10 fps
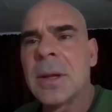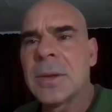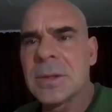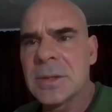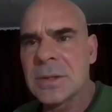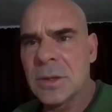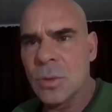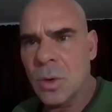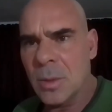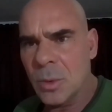This is a
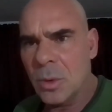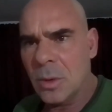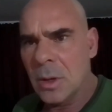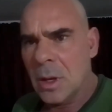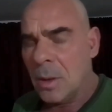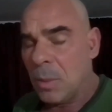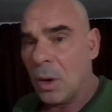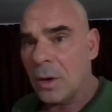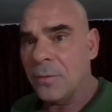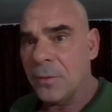normal
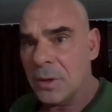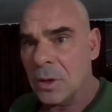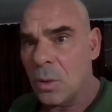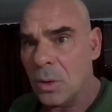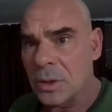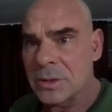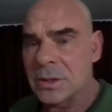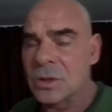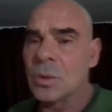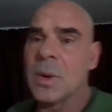par for the course
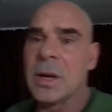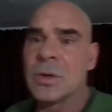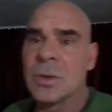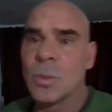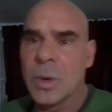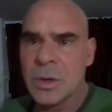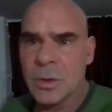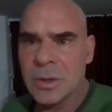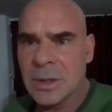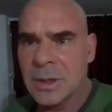situation when
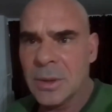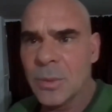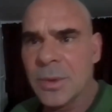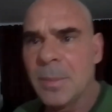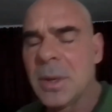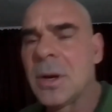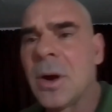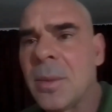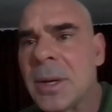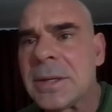you're dealing with a
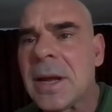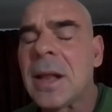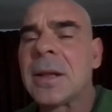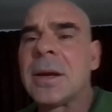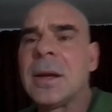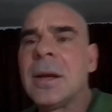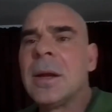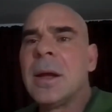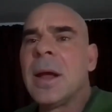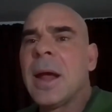PR mentality
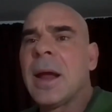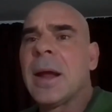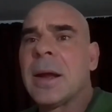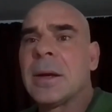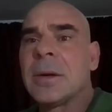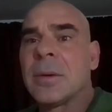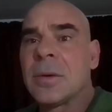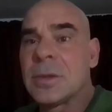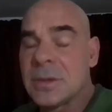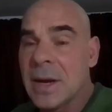and
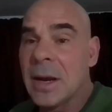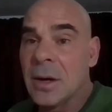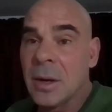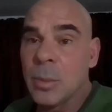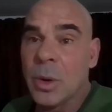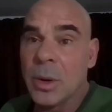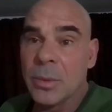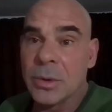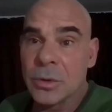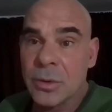staying on point
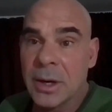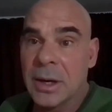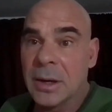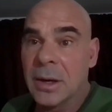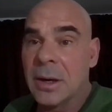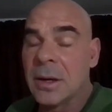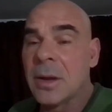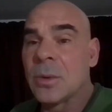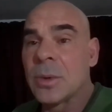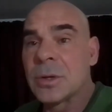with your training. In
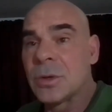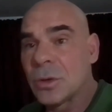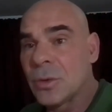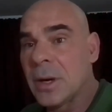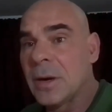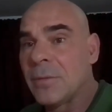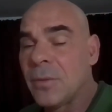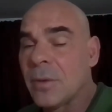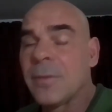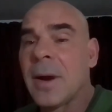other words, you're training
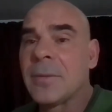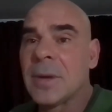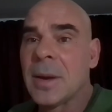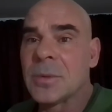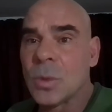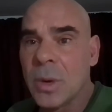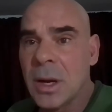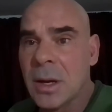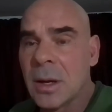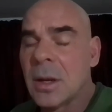4 or 5 times a
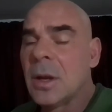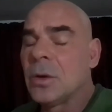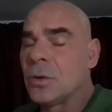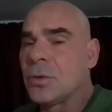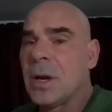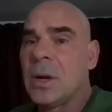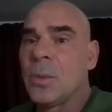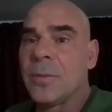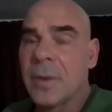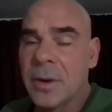week, you're training
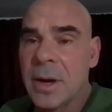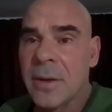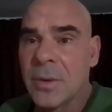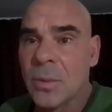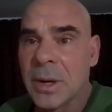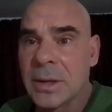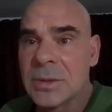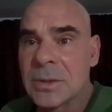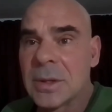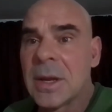with very heavy
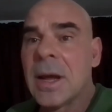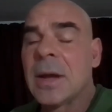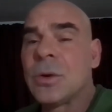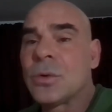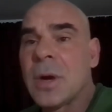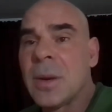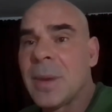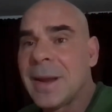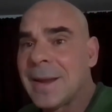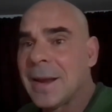weights, and you're trying to
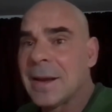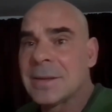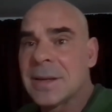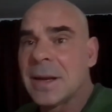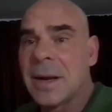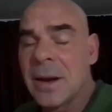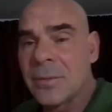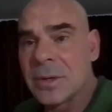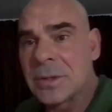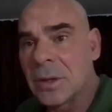make gains at
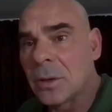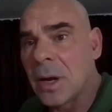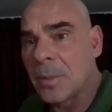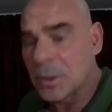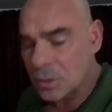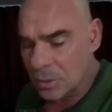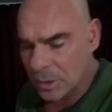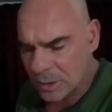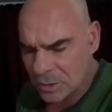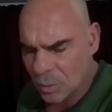every single
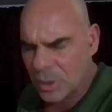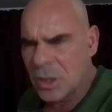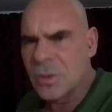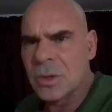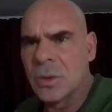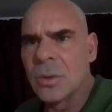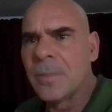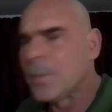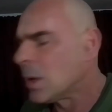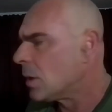opportunity. So what
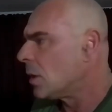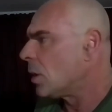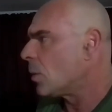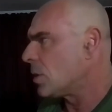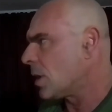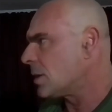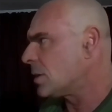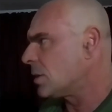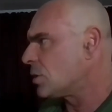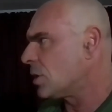do when you get
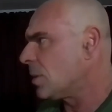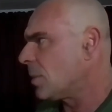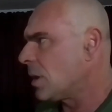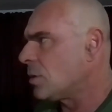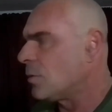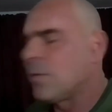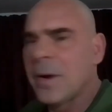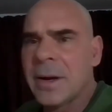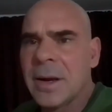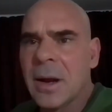to the gym and you
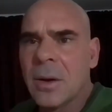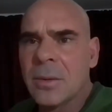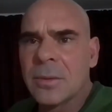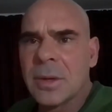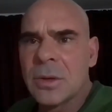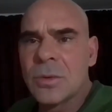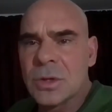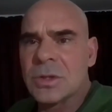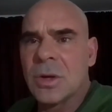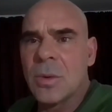find out that you
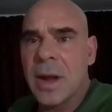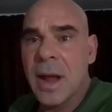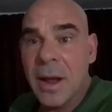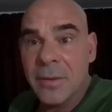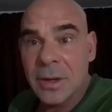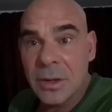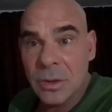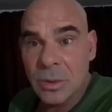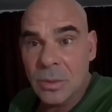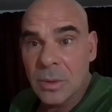just don't have it in
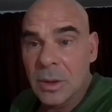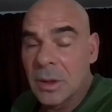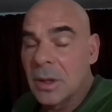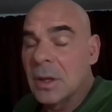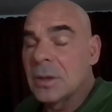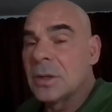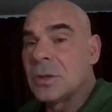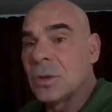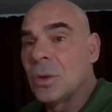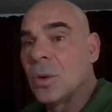you to
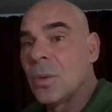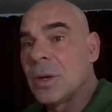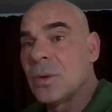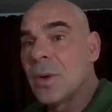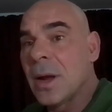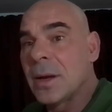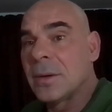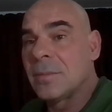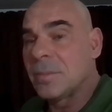do what you had,